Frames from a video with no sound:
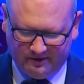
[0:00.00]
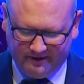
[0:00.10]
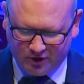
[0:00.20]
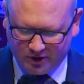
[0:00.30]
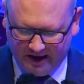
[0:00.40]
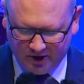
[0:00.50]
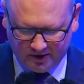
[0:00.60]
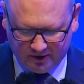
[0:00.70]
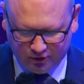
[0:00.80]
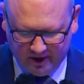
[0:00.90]
of education
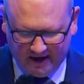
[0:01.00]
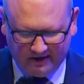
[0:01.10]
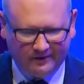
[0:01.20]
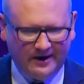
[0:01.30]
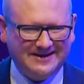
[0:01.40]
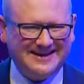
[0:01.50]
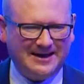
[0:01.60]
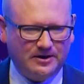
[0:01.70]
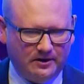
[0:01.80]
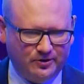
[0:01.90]
and training via
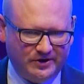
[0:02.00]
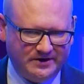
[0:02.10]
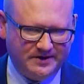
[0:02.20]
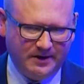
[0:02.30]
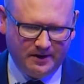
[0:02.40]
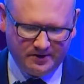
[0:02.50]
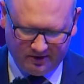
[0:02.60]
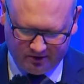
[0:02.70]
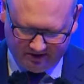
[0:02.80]
technologies such as